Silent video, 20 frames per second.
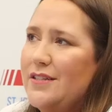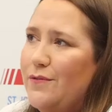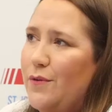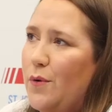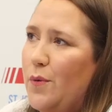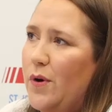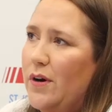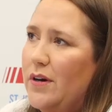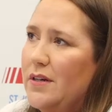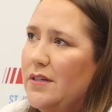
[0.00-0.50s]

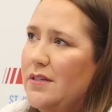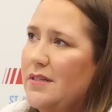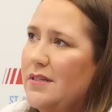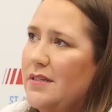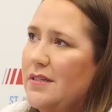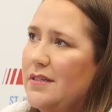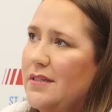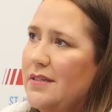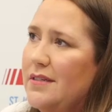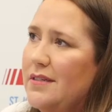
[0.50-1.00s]
awards.
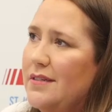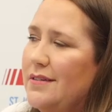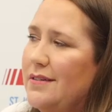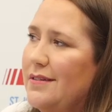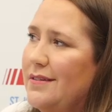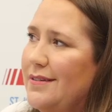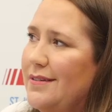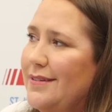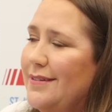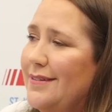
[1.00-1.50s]
Uno
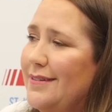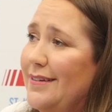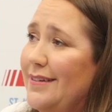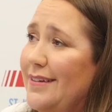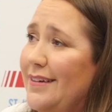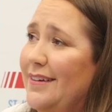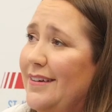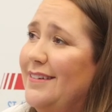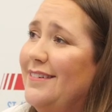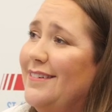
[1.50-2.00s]
Oscar,
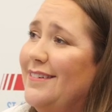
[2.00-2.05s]
not, not,